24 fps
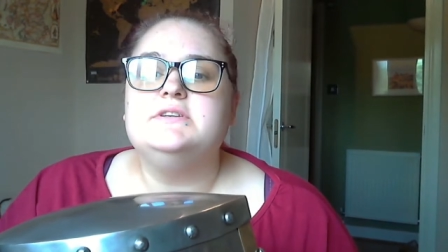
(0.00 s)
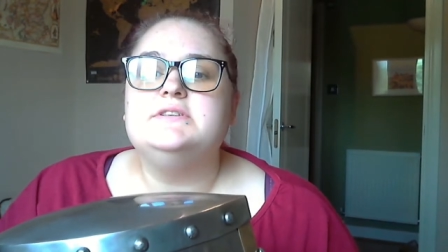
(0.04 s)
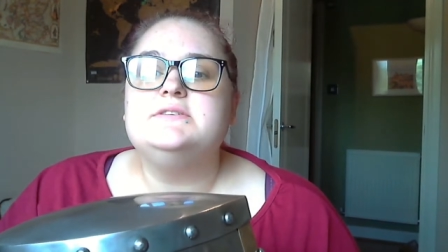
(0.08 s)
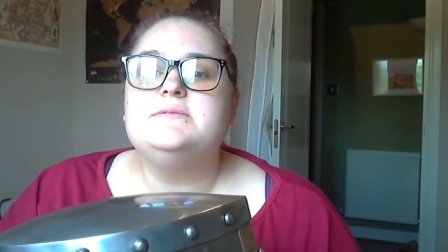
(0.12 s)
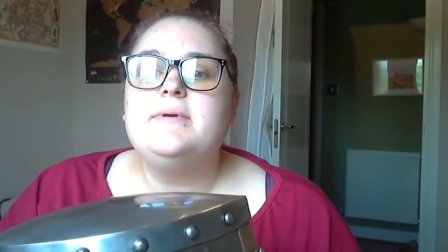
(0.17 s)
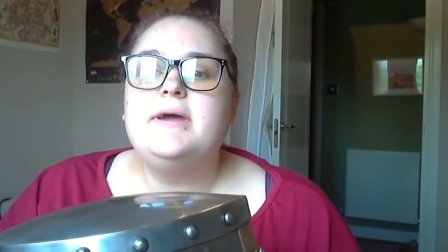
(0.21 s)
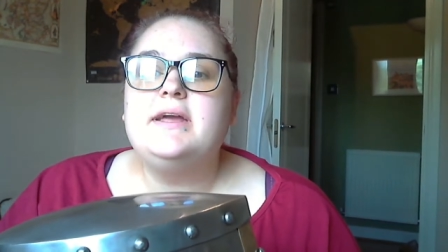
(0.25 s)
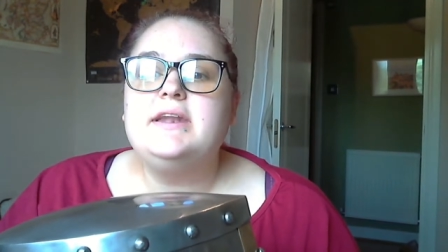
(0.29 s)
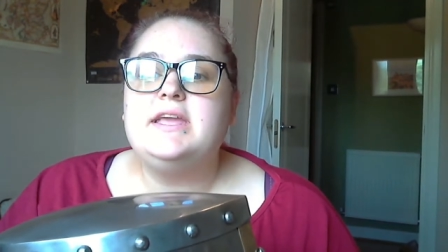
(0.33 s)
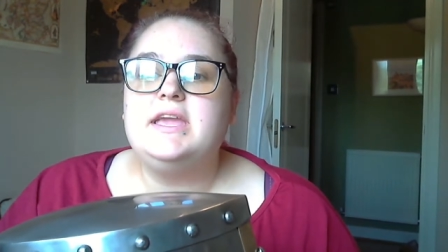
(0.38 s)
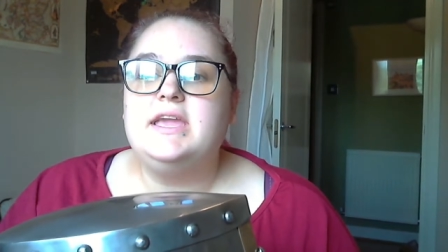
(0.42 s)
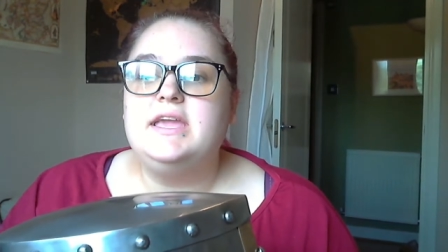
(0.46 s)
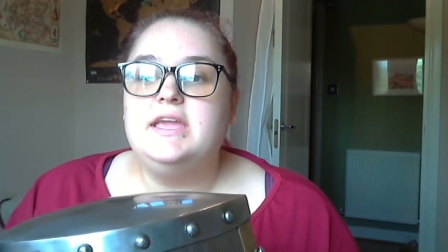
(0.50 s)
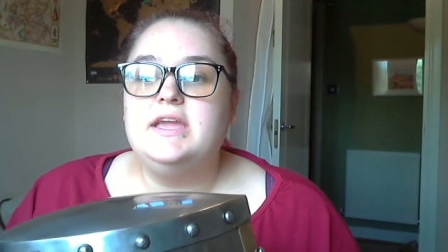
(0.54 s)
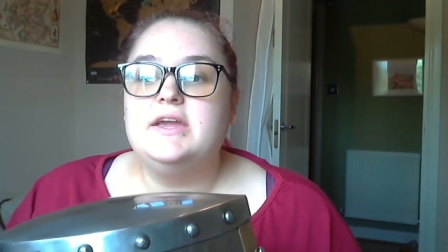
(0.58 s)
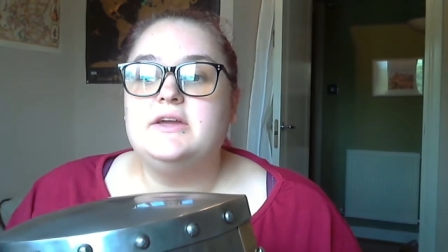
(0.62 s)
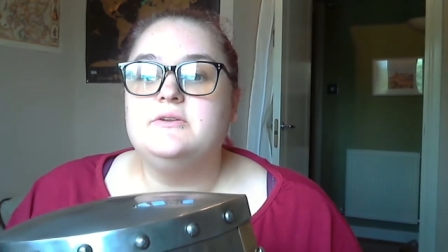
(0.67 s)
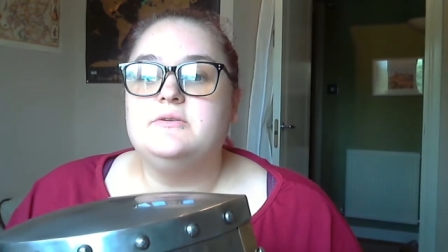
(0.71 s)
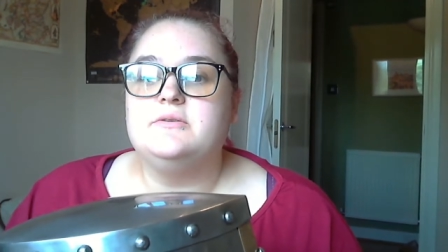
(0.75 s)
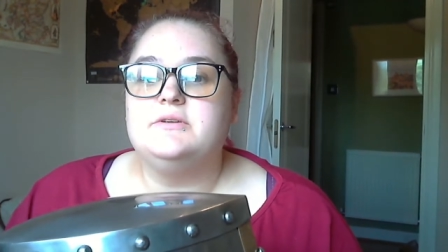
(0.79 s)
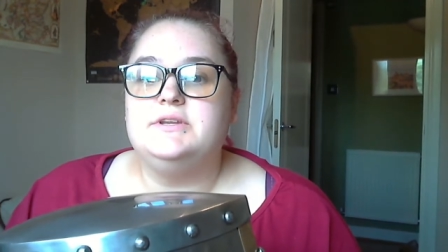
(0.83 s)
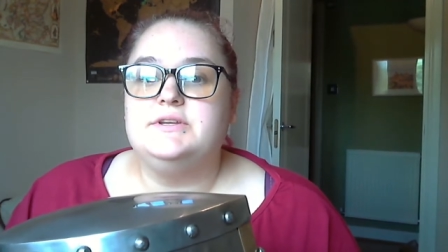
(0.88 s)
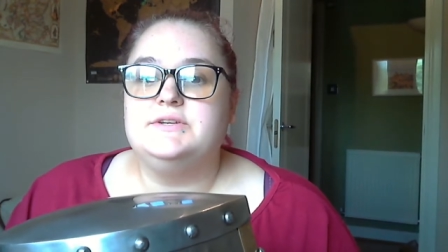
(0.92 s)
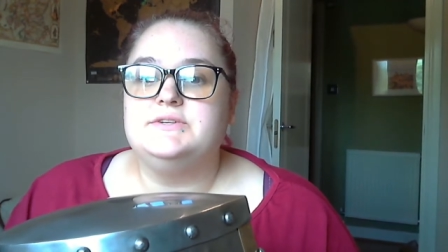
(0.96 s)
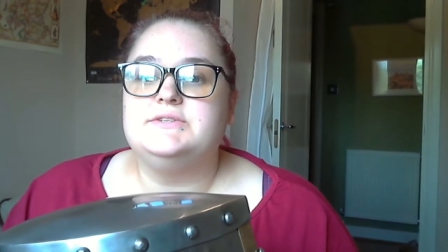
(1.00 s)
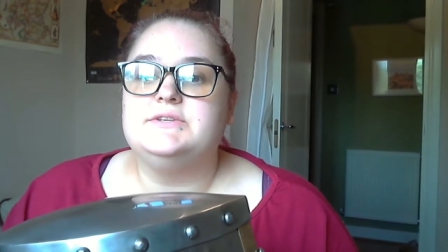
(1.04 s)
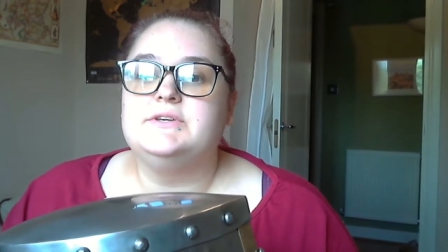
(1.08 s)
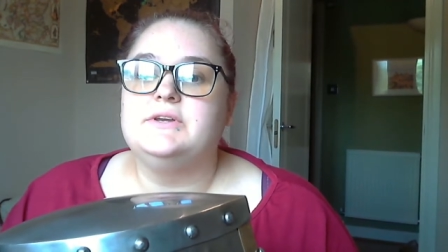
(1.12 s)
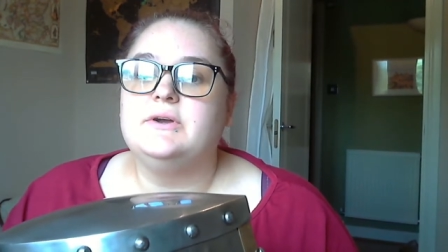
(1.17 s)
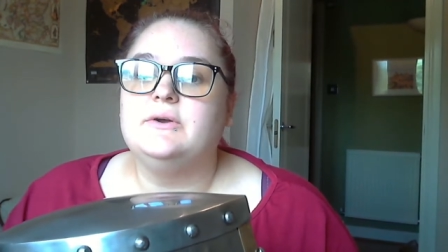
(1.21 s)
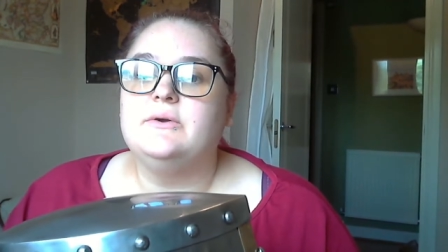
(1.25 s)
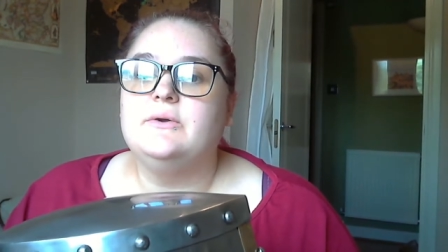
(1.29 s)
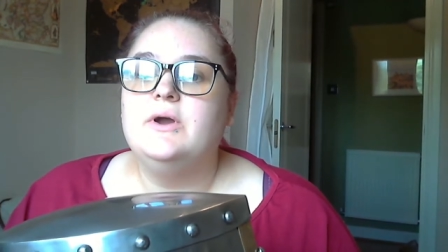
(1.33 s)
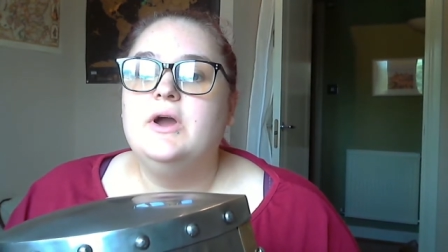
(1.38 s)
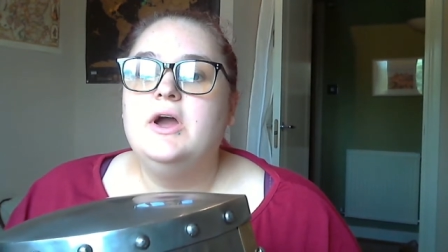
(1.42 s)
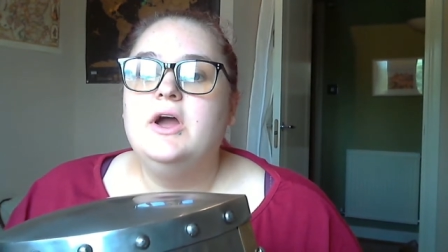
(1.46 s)
so about 800 years
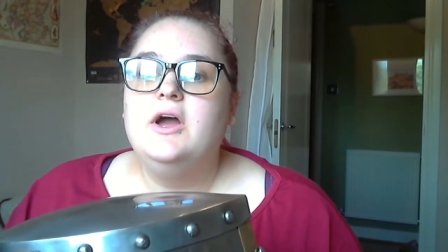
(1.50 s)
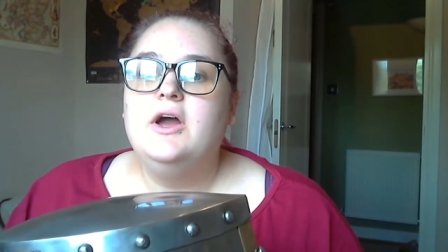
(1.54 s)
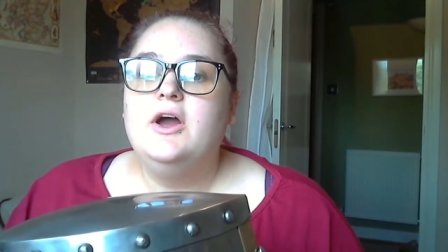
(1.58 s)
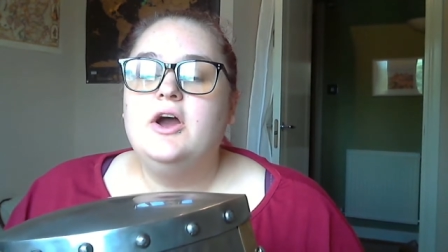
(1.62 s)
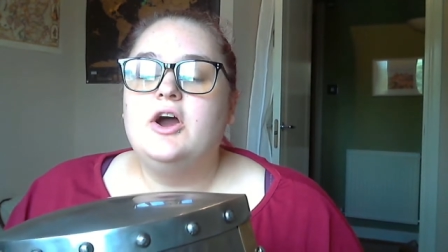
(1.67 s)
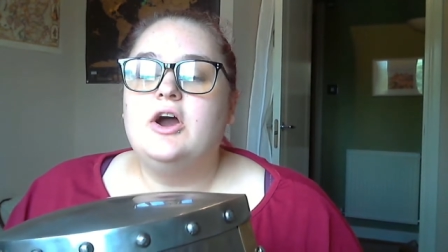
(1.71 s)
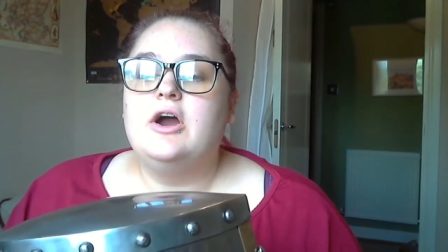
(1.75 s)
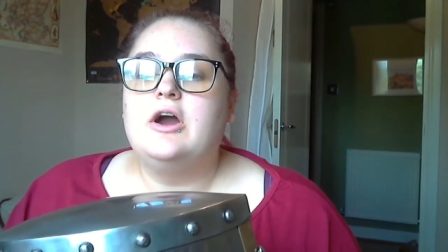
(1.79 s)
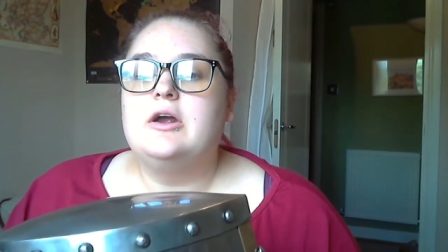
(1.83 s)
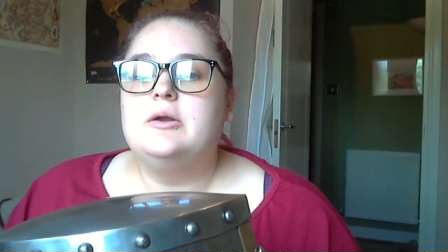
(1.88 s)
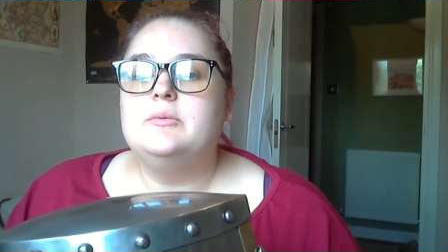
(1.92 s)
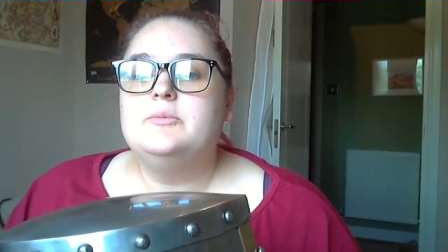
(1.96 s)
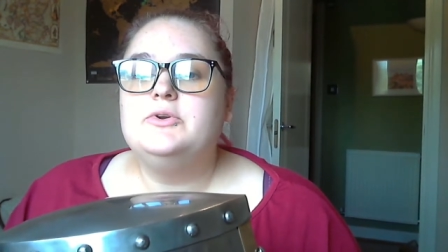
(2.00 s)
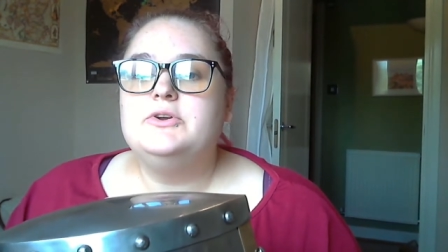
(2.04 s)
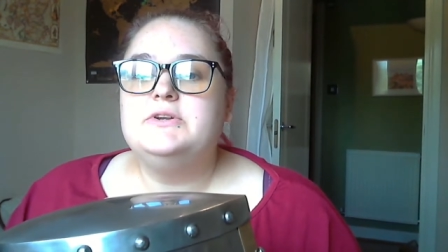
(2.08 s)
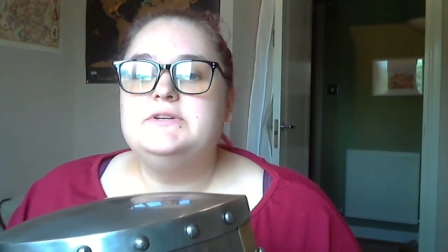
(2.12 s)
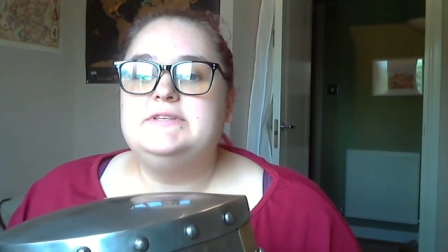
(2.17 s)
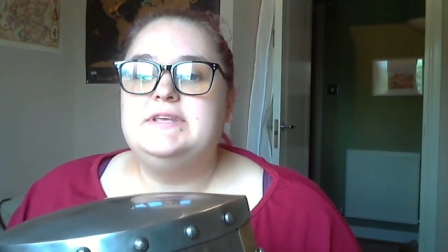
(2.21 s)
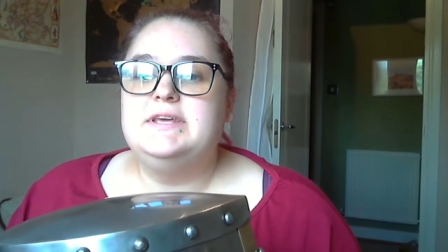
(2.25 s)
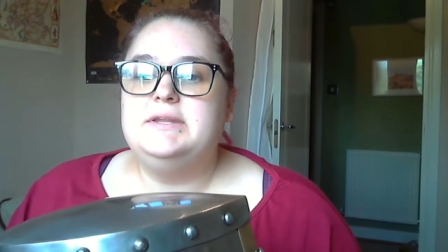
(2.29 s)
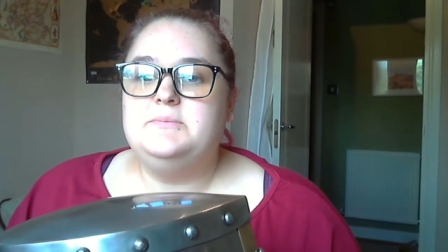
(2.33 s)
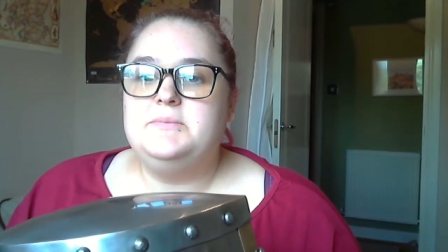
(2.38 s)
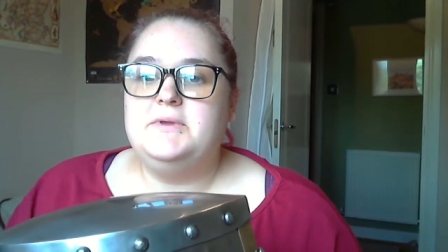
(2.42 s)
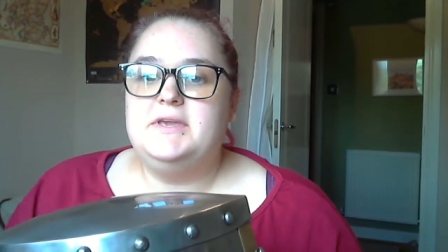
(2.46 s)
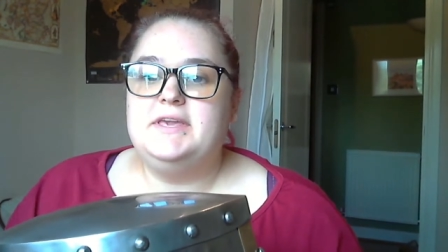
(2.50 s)
ago, armorers had